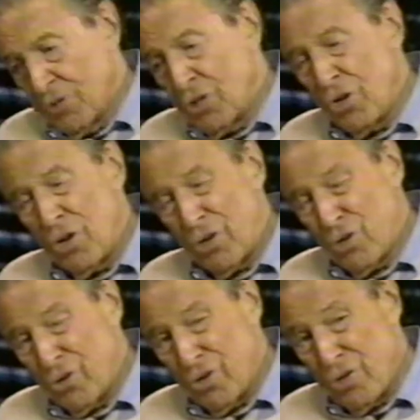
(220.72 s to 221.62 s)
Did it
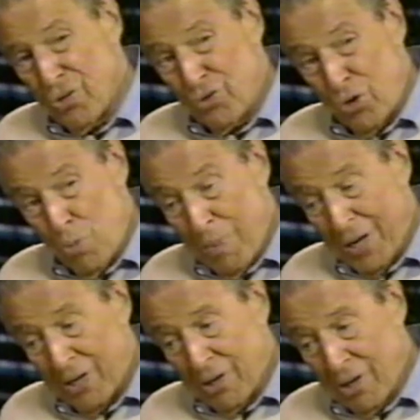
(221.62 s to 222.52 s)
occur to you that you
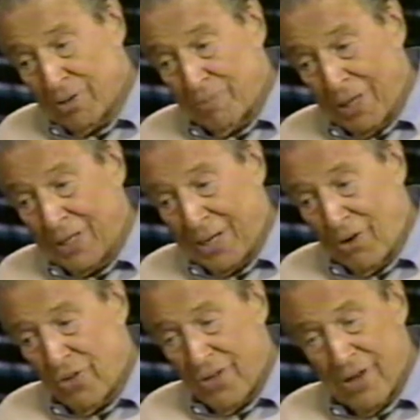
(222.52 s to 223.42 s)
might not make it
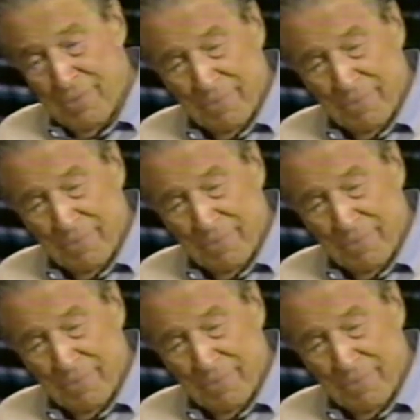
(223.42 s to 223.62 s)
out of that?